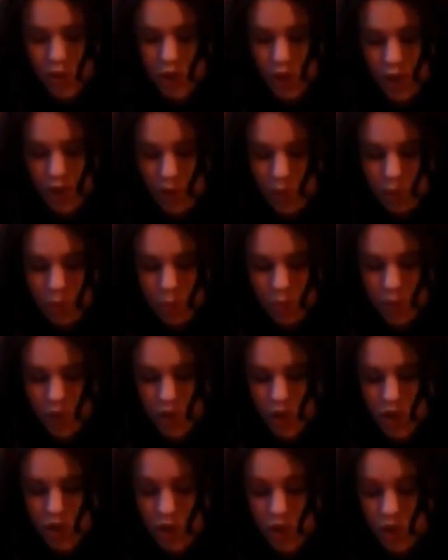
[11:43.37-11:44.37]
So
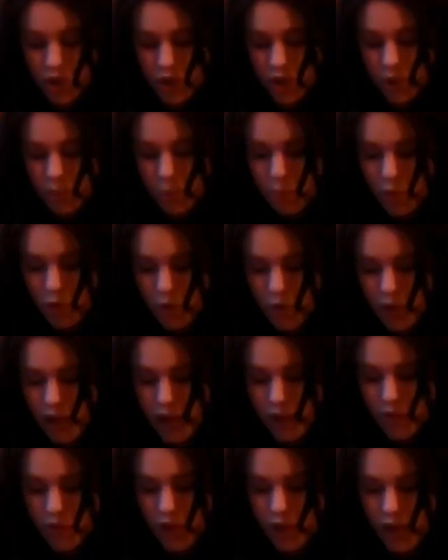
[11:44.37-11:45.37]
but
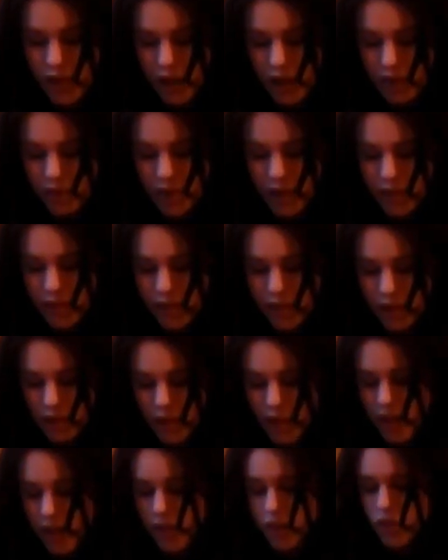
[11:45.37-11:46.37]
if you're having
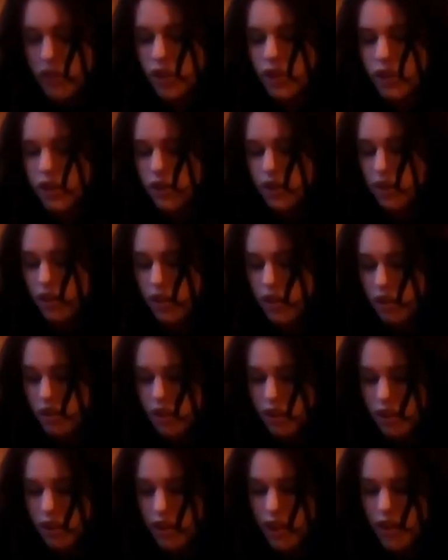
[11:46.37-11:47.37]

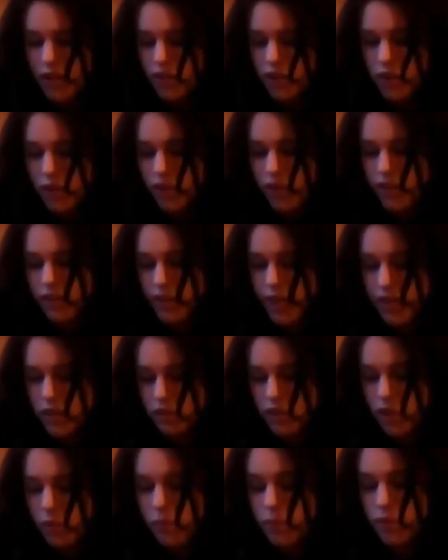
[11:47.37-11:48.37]
if you feel
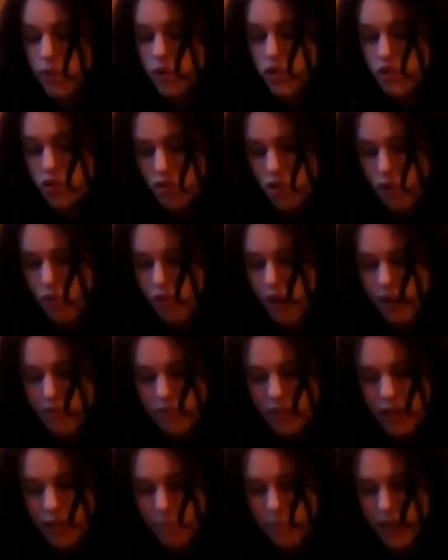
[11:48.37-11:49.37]
less confident, draw
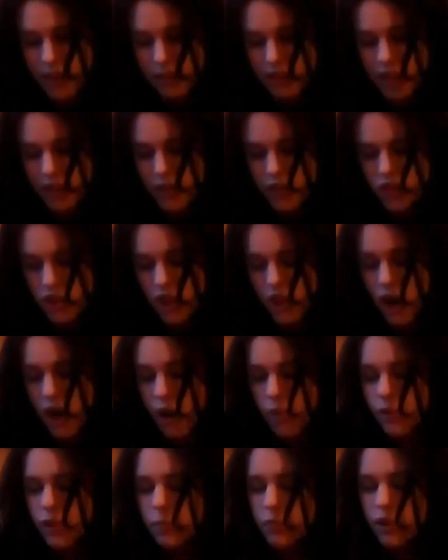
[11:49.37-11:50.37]
around it a bit larger,
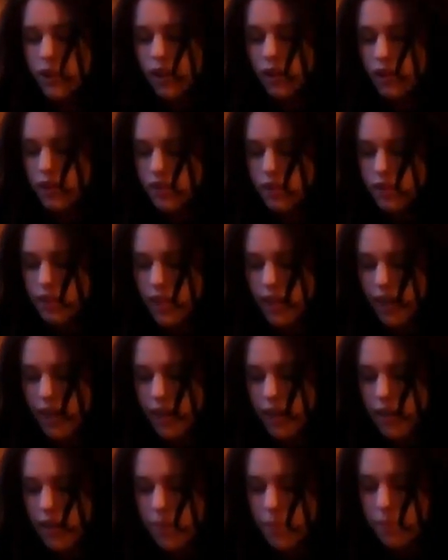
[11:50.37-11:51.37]
only because
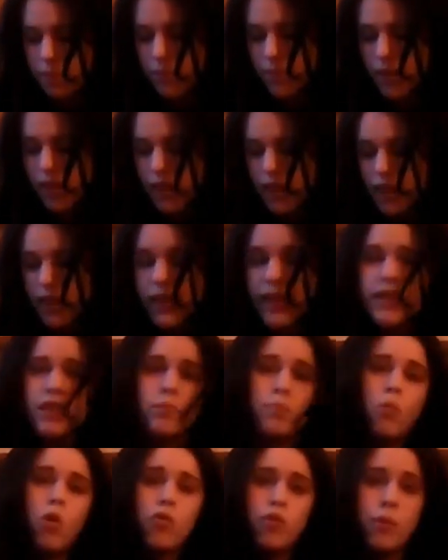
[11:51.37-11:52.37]

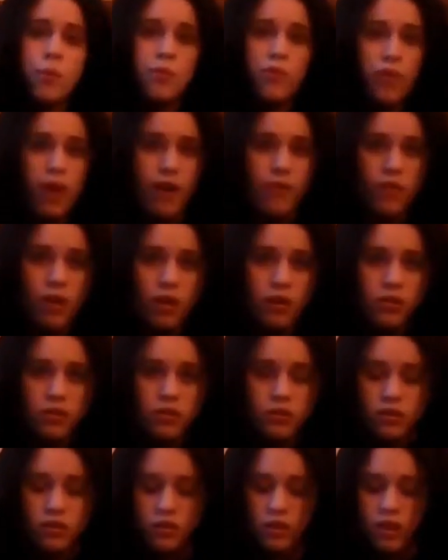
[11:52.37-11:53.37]
it's more room for error,